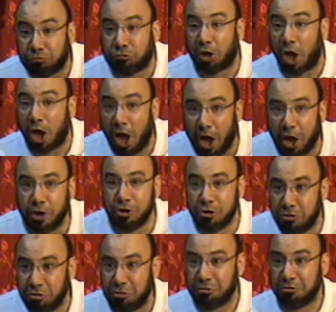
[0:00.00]

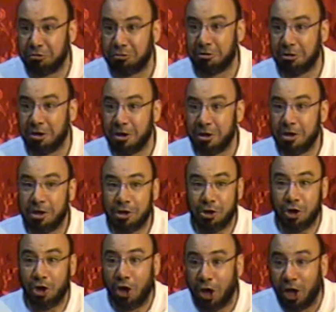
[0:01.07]
10
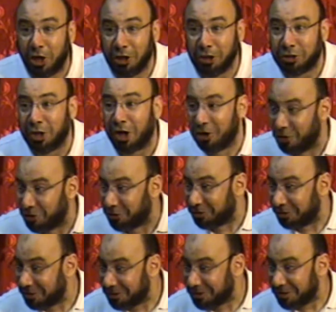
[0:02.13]

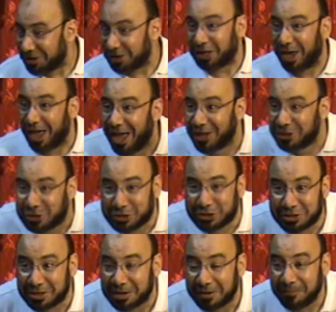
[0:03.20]
elder
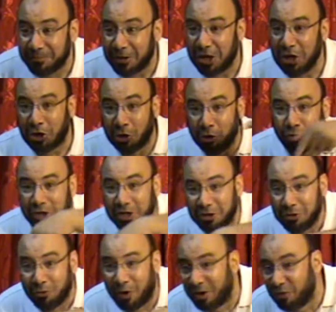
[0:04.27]
kids,
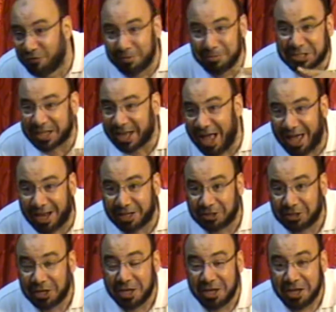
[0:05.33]
including one of them is
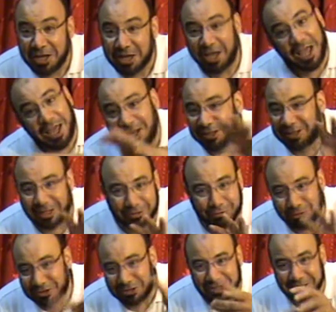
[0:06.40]
Khalid. Khalid, that
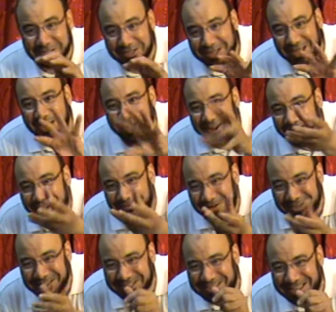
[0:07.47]
was just the young
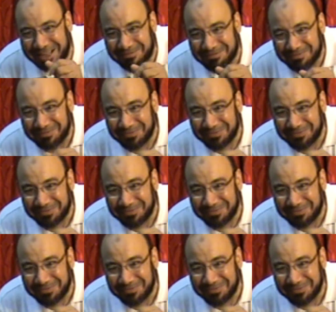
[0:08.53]
amongst them.